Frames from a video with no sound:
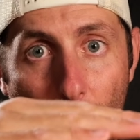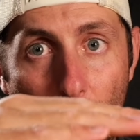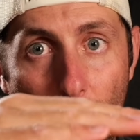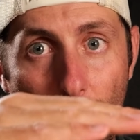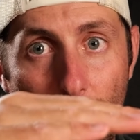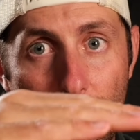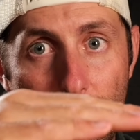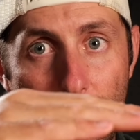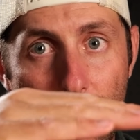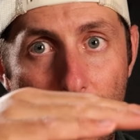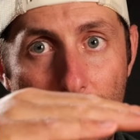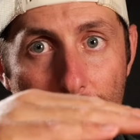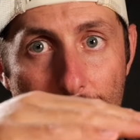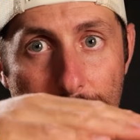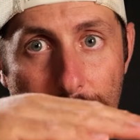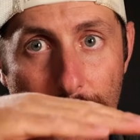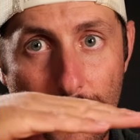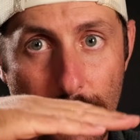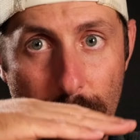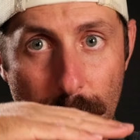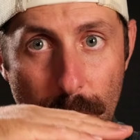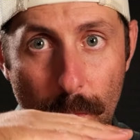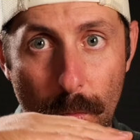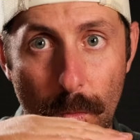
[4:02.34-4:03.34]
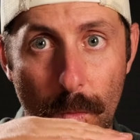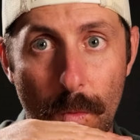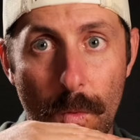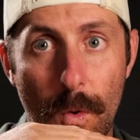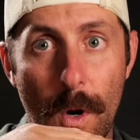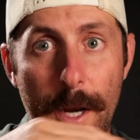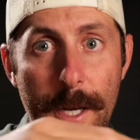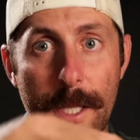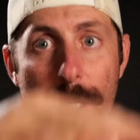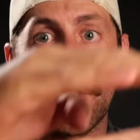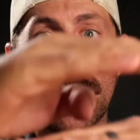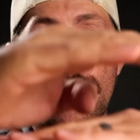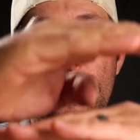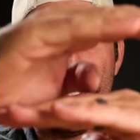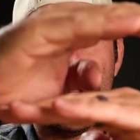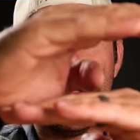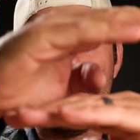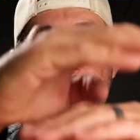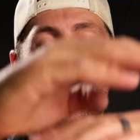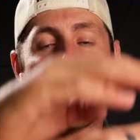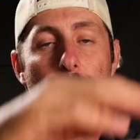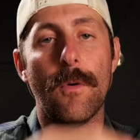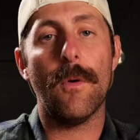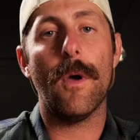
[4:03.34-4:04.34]
all of that and they'll just run it straight
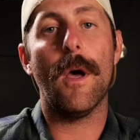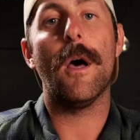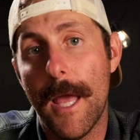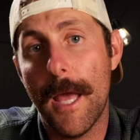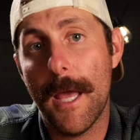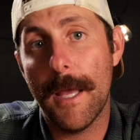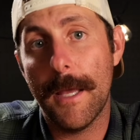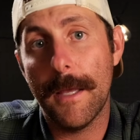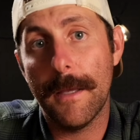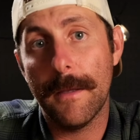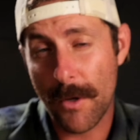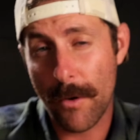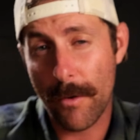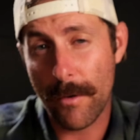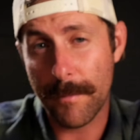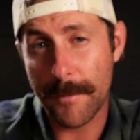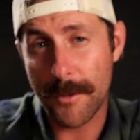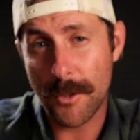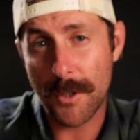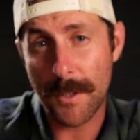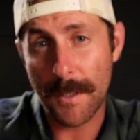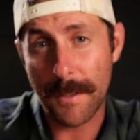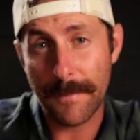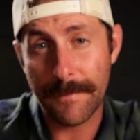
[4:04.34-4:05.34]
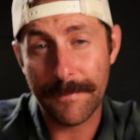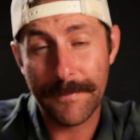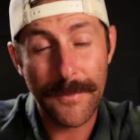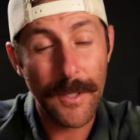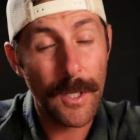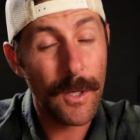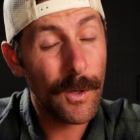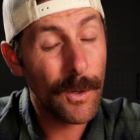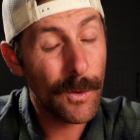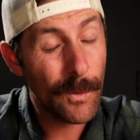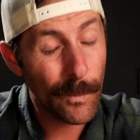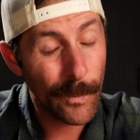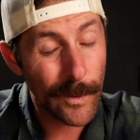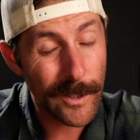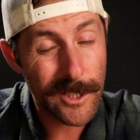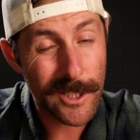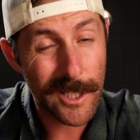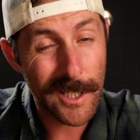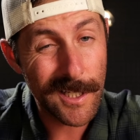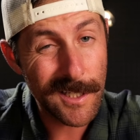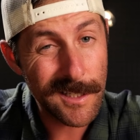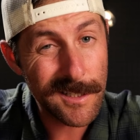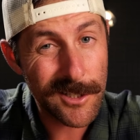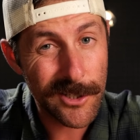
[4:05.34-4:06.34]
through a sewing machine, which
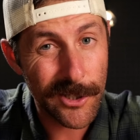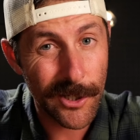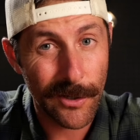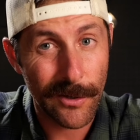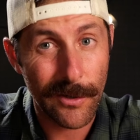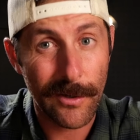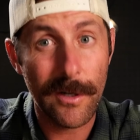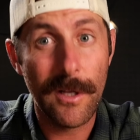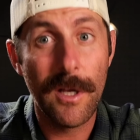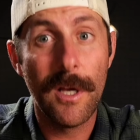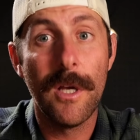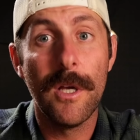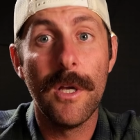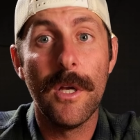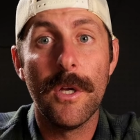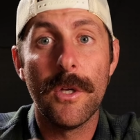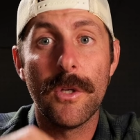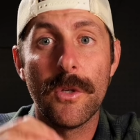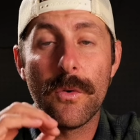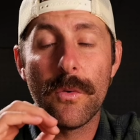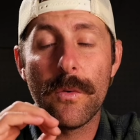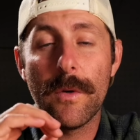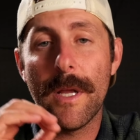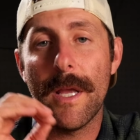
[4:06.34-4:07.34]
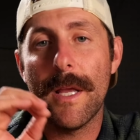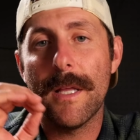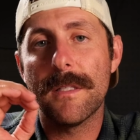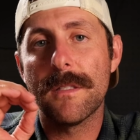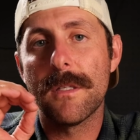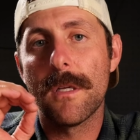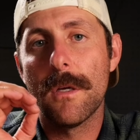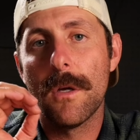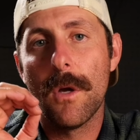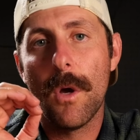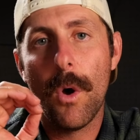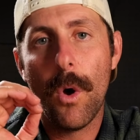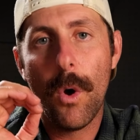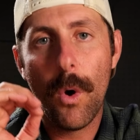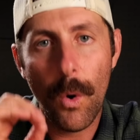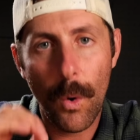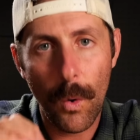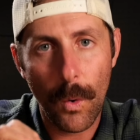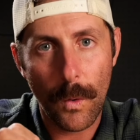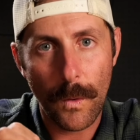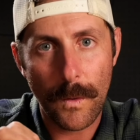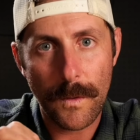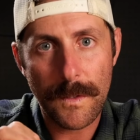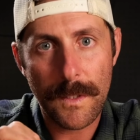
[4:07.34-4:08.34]
in turn creates
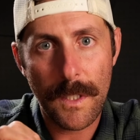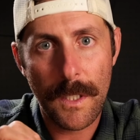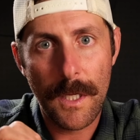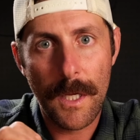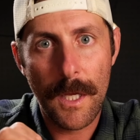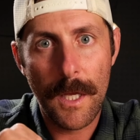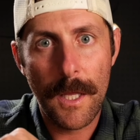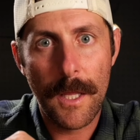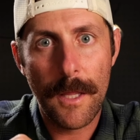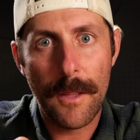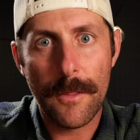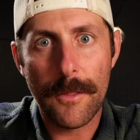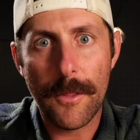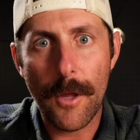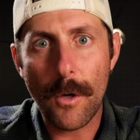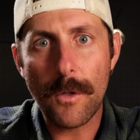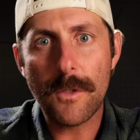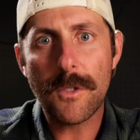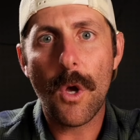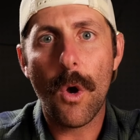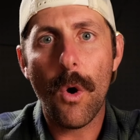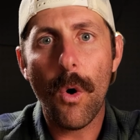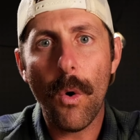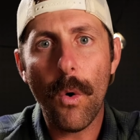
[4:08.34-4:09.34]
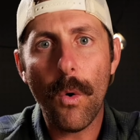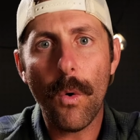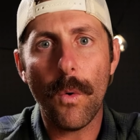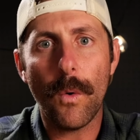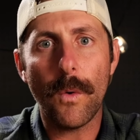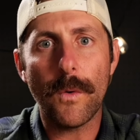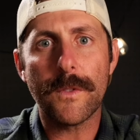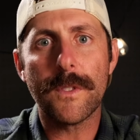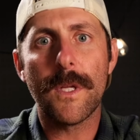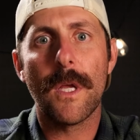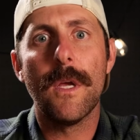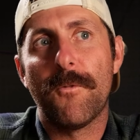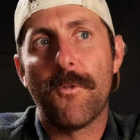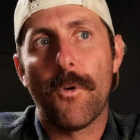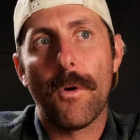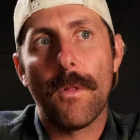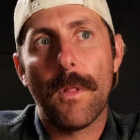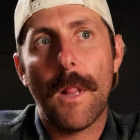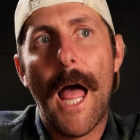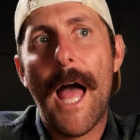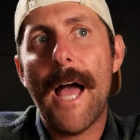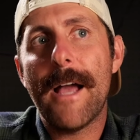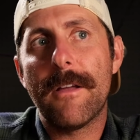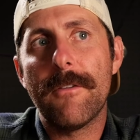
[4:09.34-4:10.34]
holes. Those holes, for
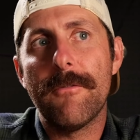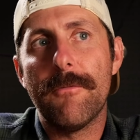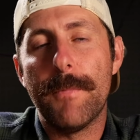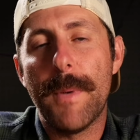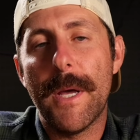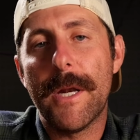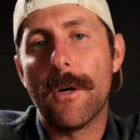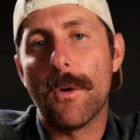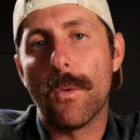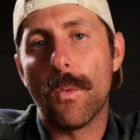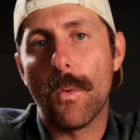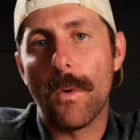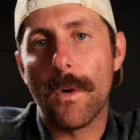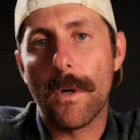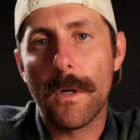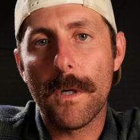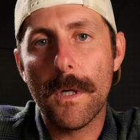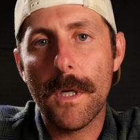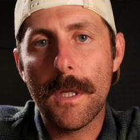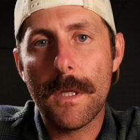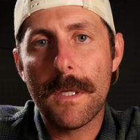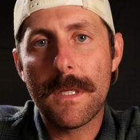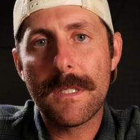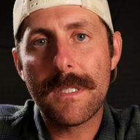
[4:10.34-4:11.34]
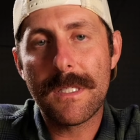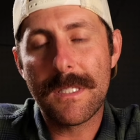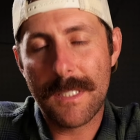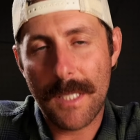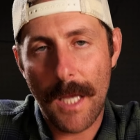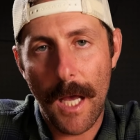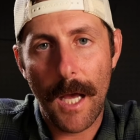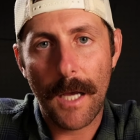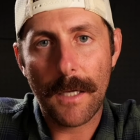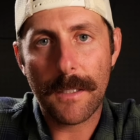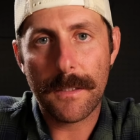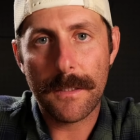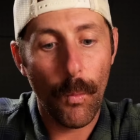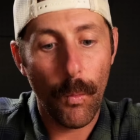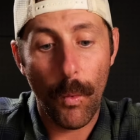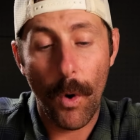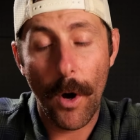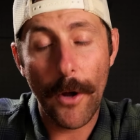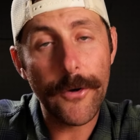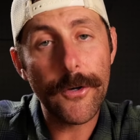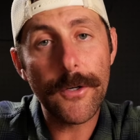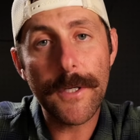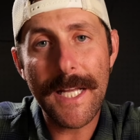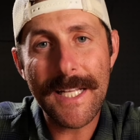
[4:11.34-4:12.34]
lack of better word, suck.
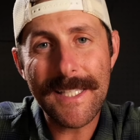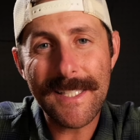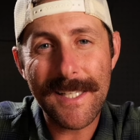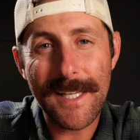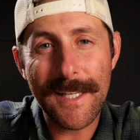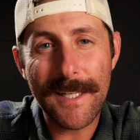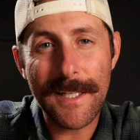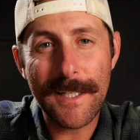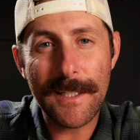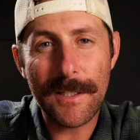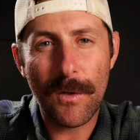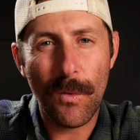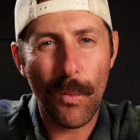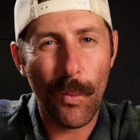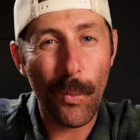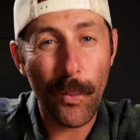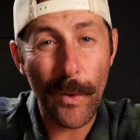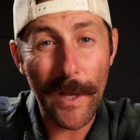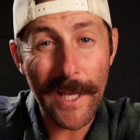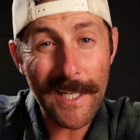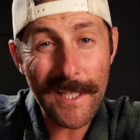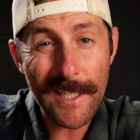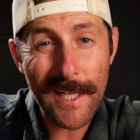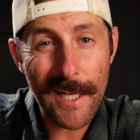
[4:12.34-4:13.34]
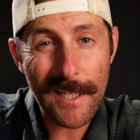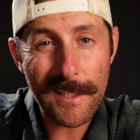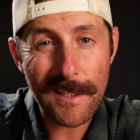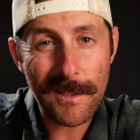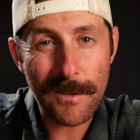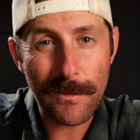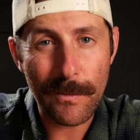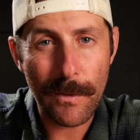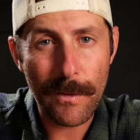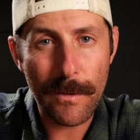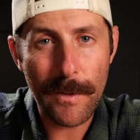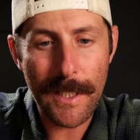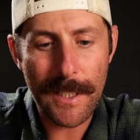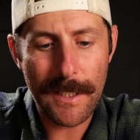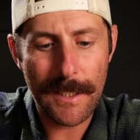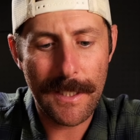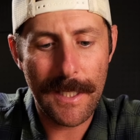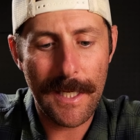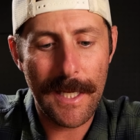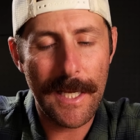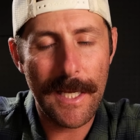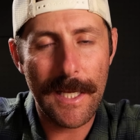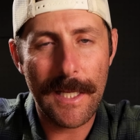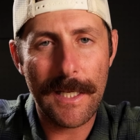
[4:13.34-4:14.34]
Water gets in it, wind gets through it.
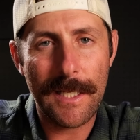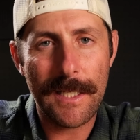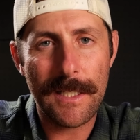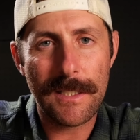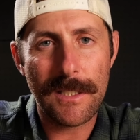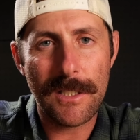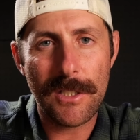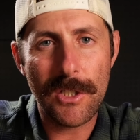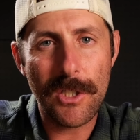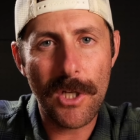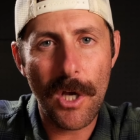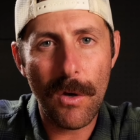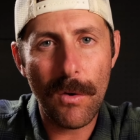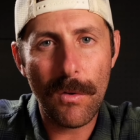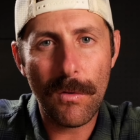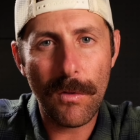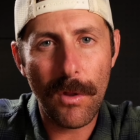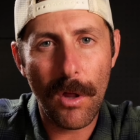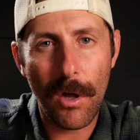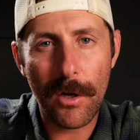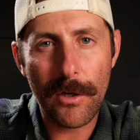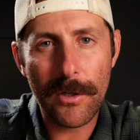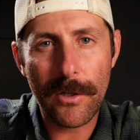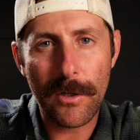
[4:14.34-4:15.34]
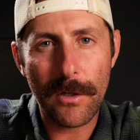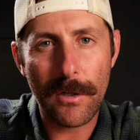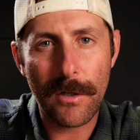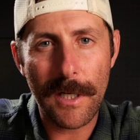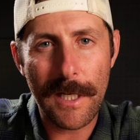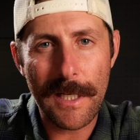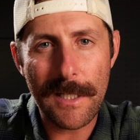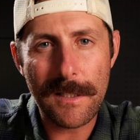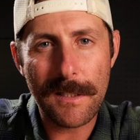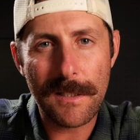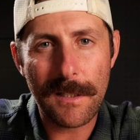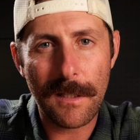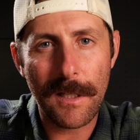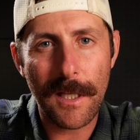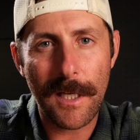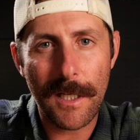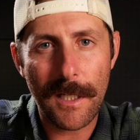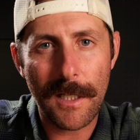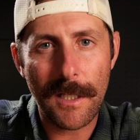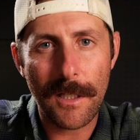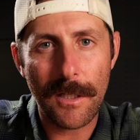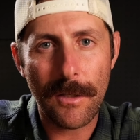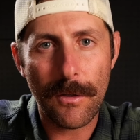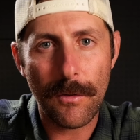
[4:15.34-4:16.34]
It is no longer
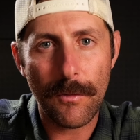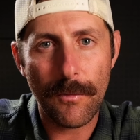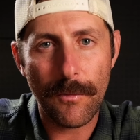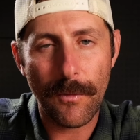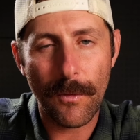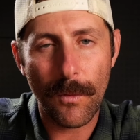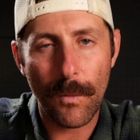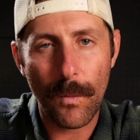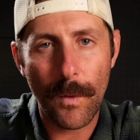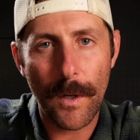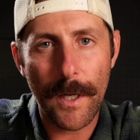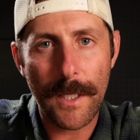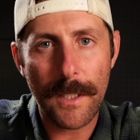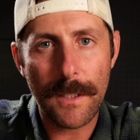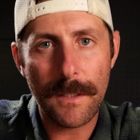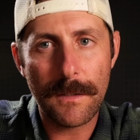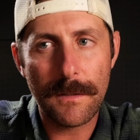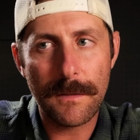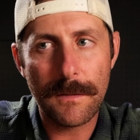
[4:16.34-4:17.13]
insulating you for what